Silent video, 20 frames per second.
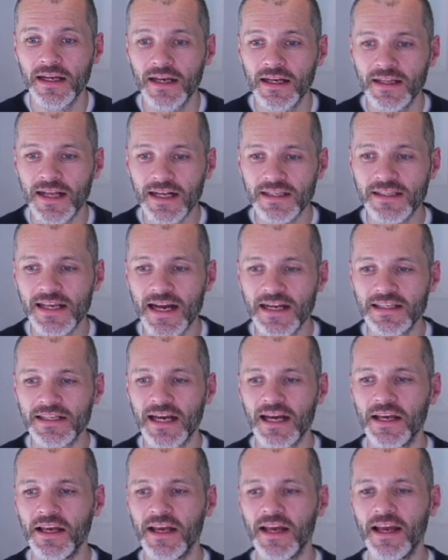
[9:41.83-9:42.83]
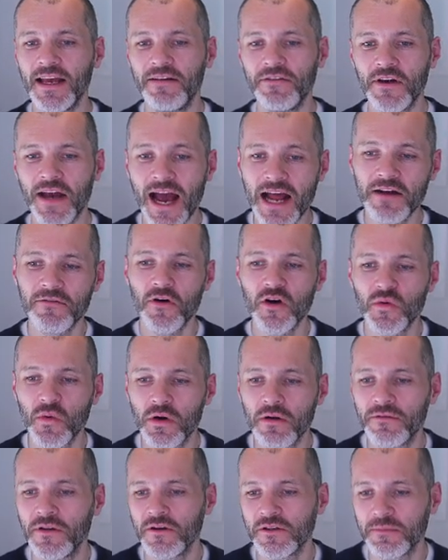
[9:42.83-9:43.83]
That said, if you can't afford
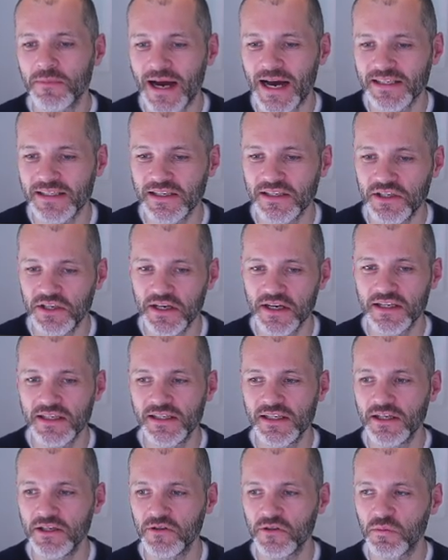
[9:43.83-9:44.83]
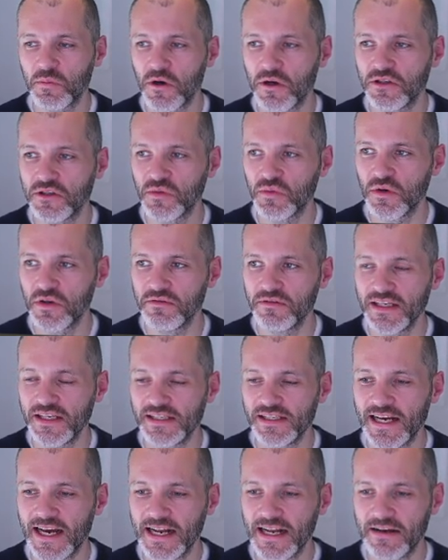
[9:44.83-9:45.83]
one of those passes, you can still just purchase one of
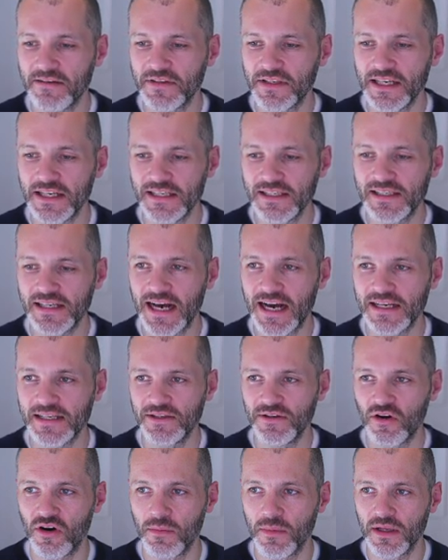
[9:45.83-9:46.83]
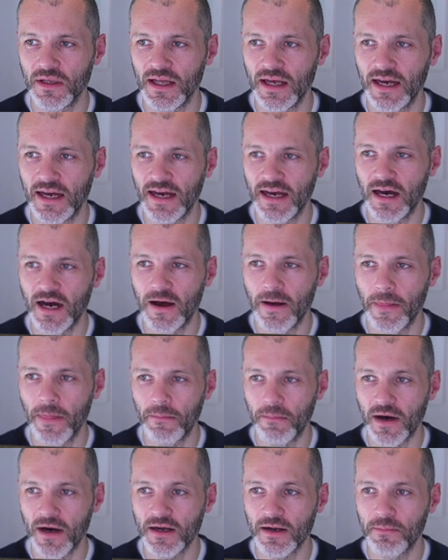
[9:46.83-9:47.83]
these NFTs as normal on the
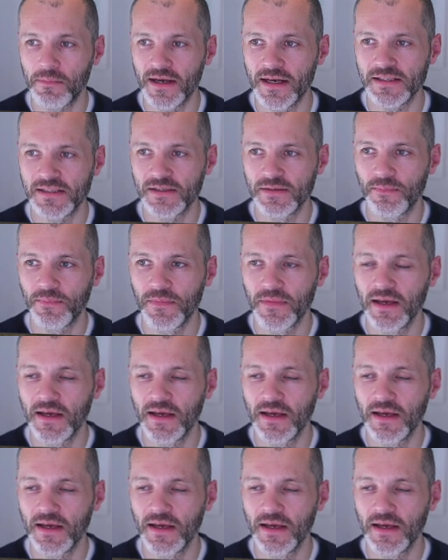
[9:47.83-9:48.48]
marketplace.